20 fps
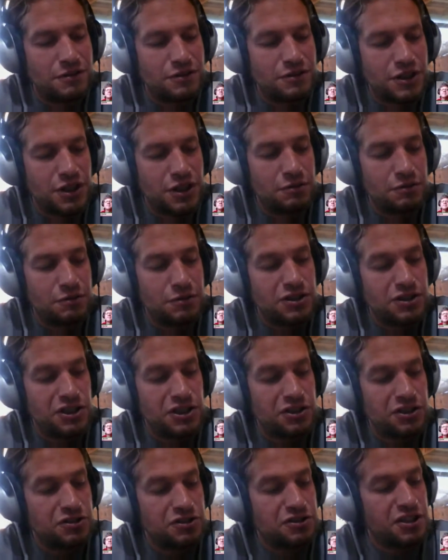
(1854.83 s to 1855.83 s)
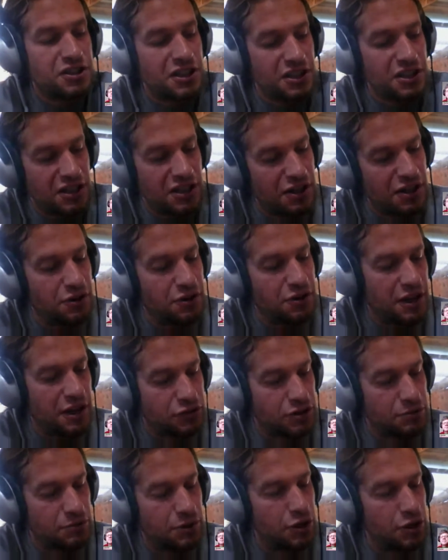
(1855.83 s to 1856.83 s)
So it's interesting to hear that you have
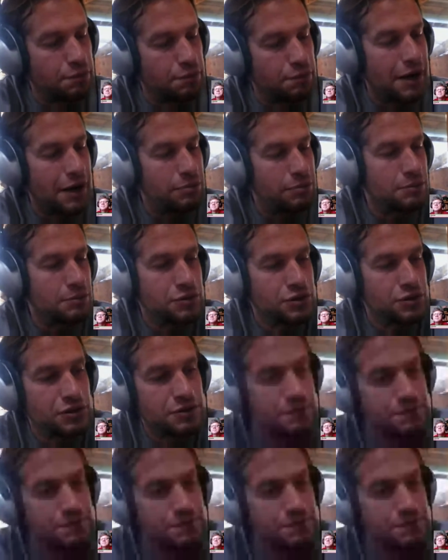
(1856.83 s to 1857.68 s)
similar problems.